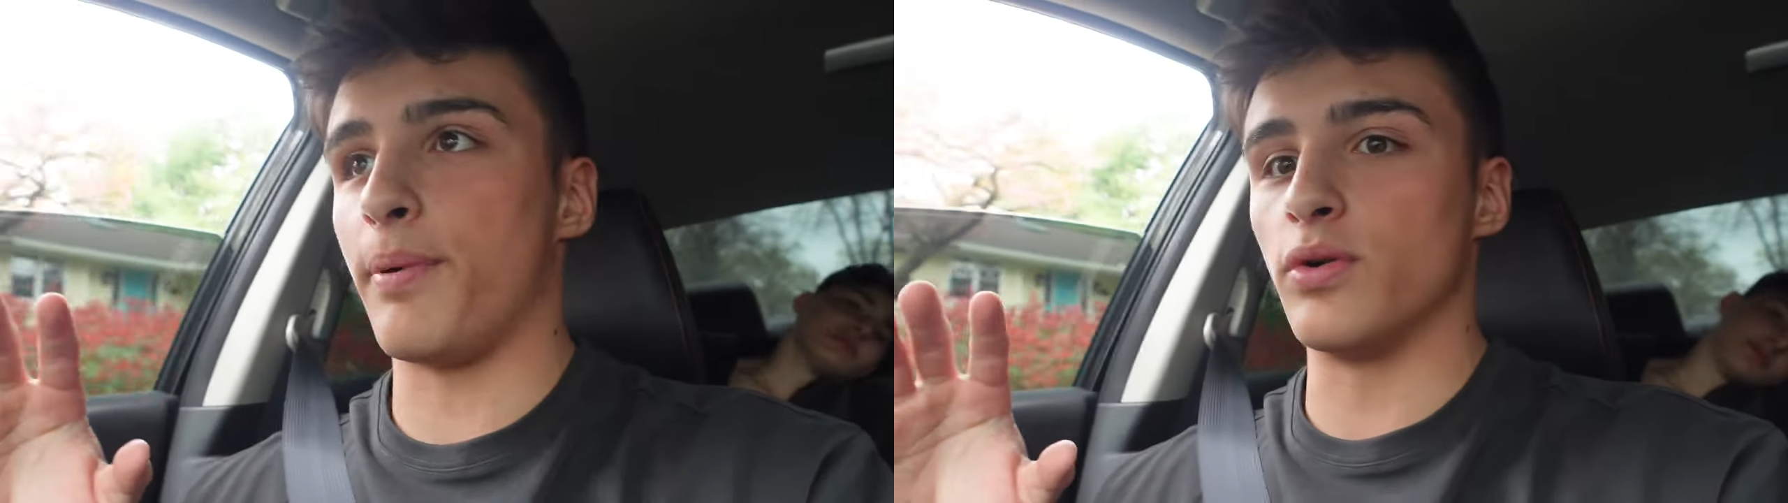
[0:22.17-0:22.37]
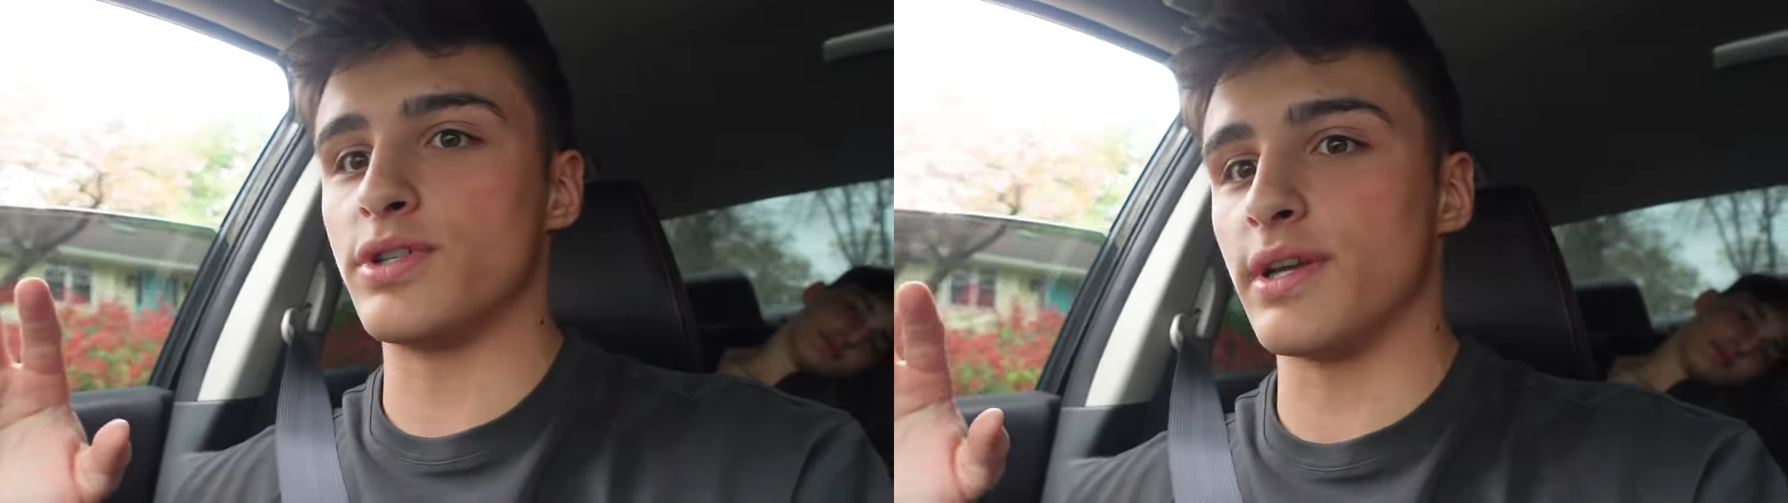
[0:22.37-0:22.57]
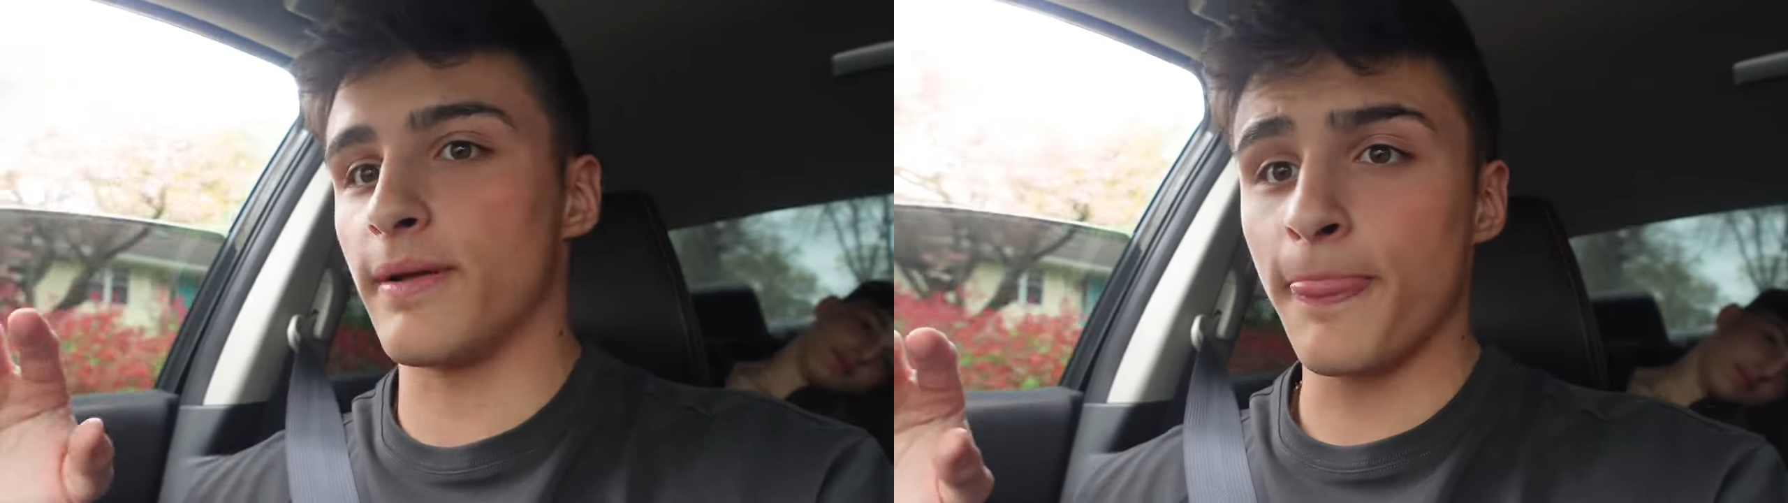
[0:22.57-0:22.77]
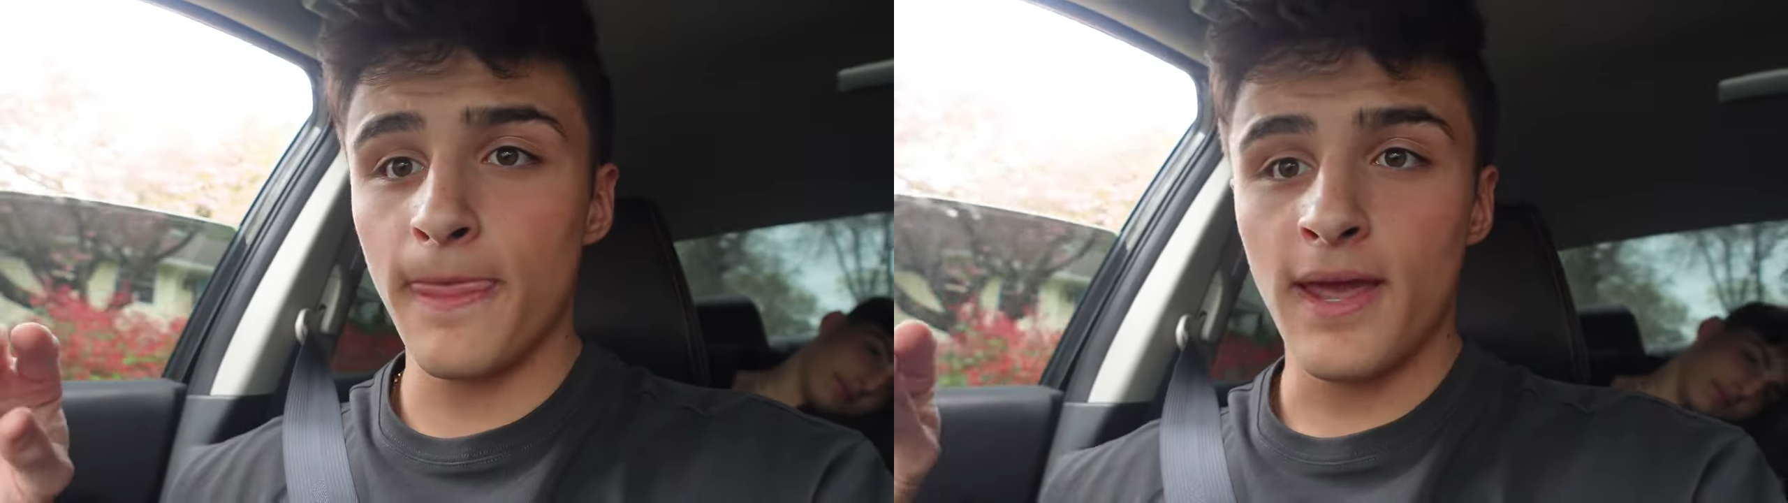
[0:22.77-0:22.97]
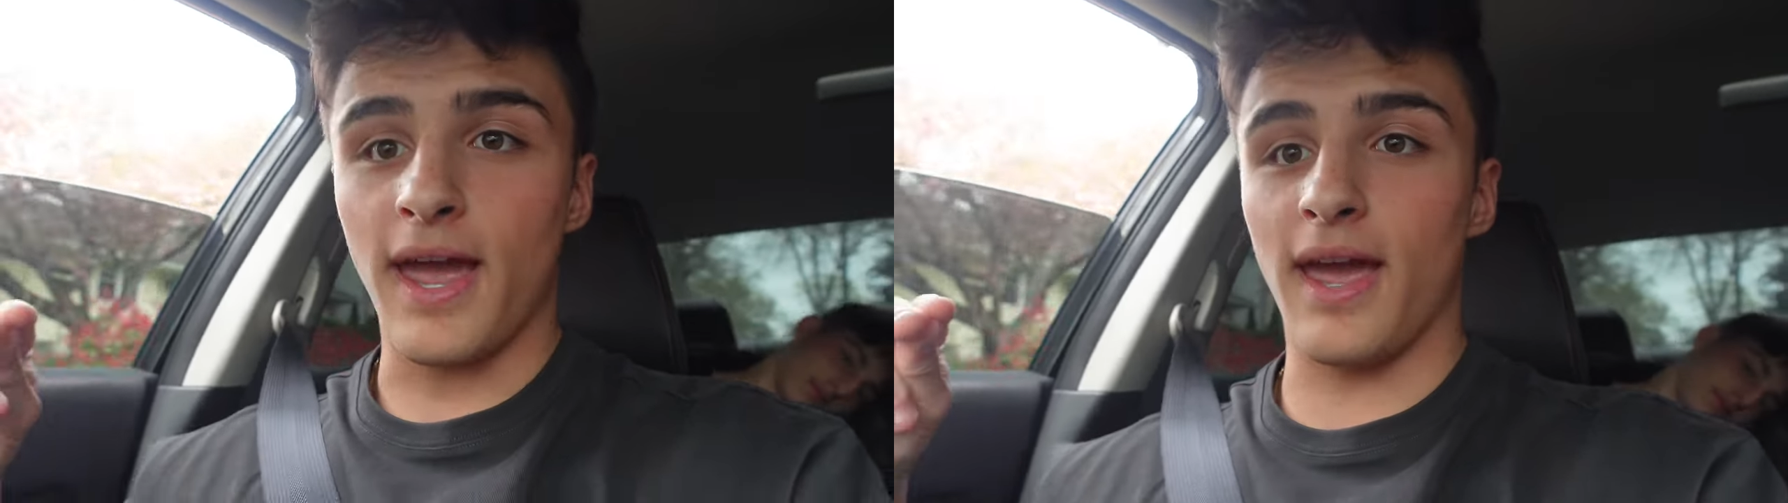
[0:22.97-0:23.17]
posting,
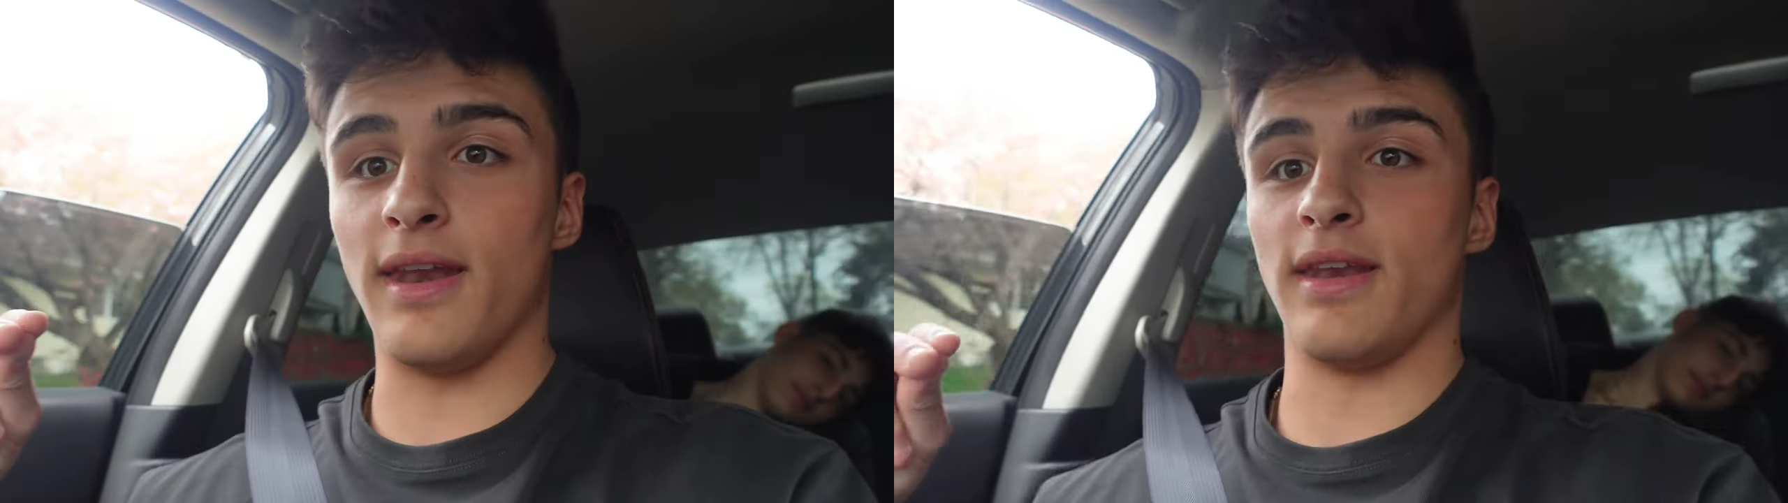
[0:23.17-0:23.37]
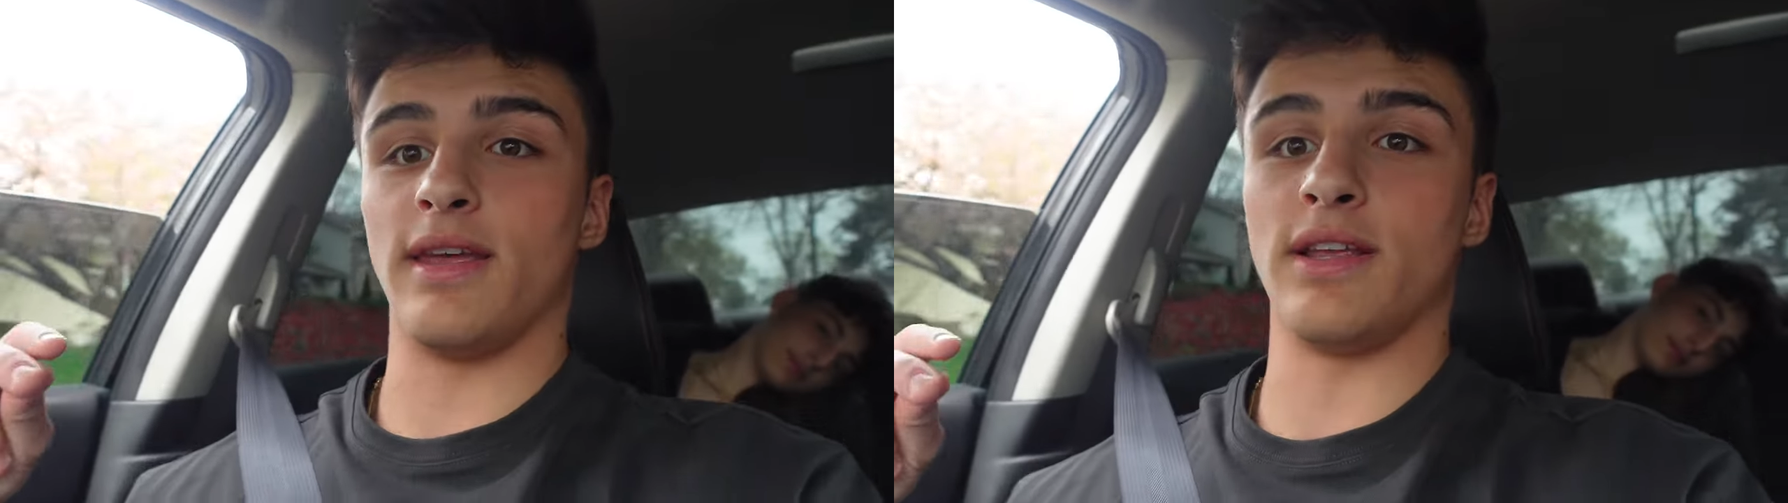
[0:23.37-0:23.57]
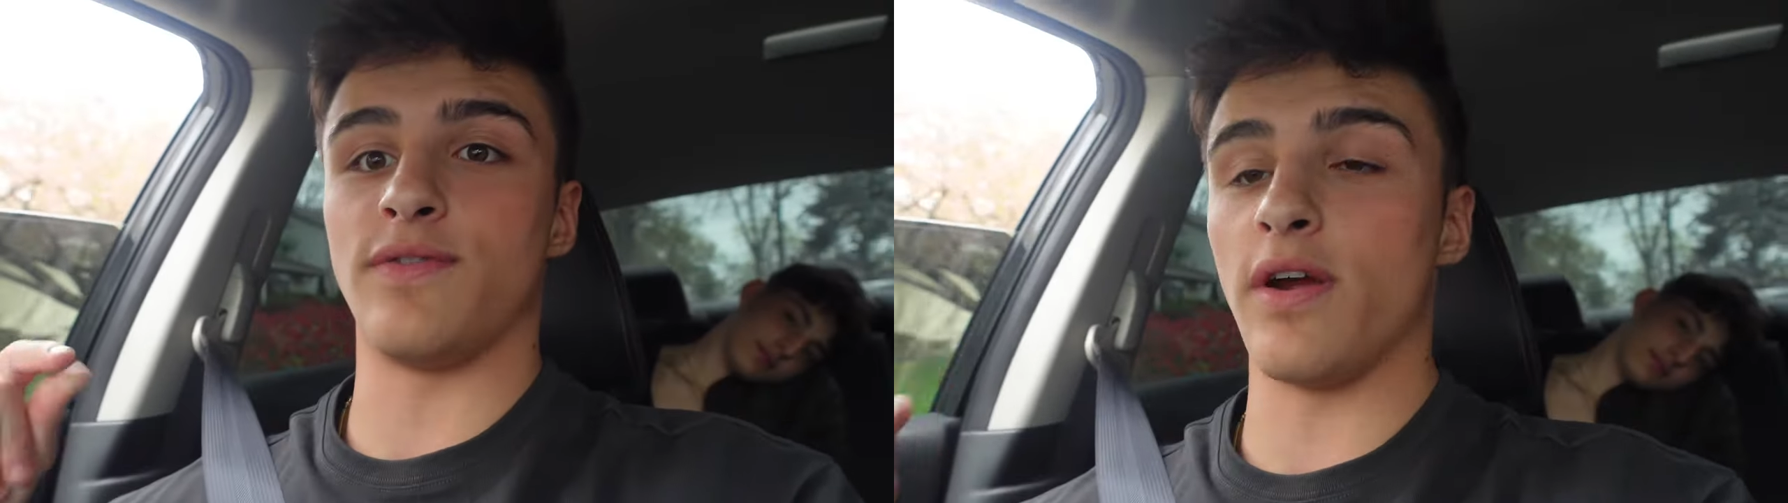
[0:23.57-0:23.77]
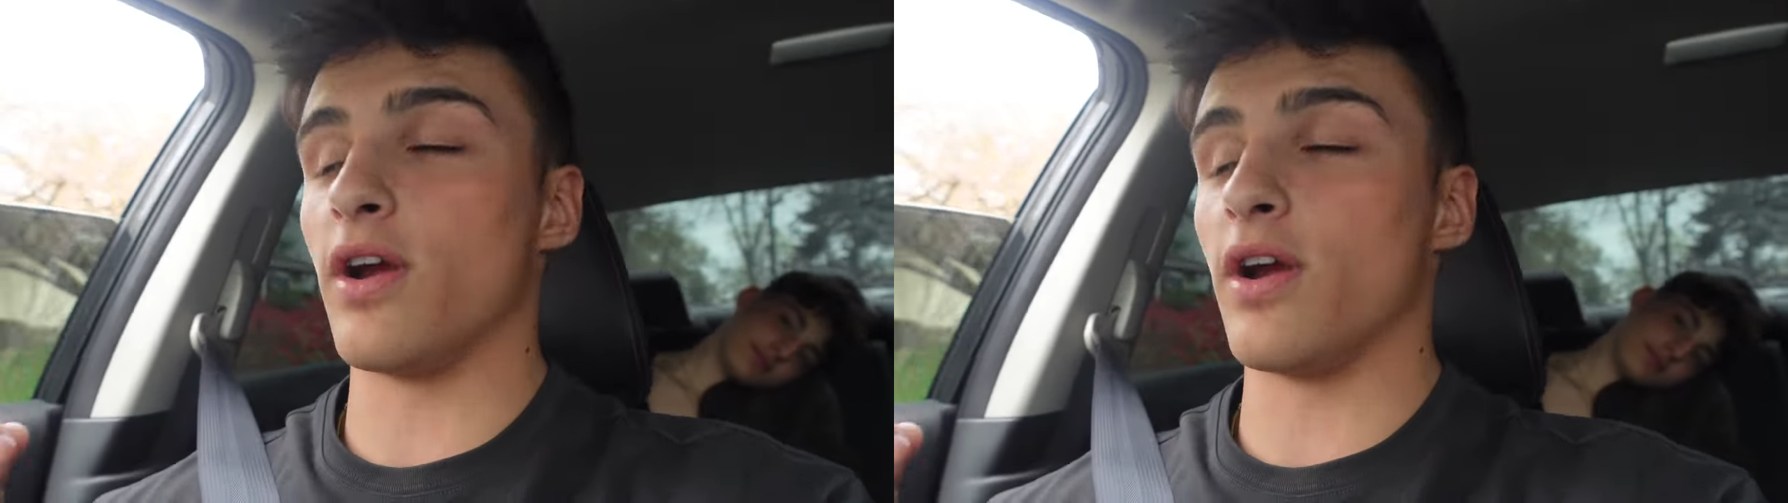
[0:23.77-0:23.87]
and it's very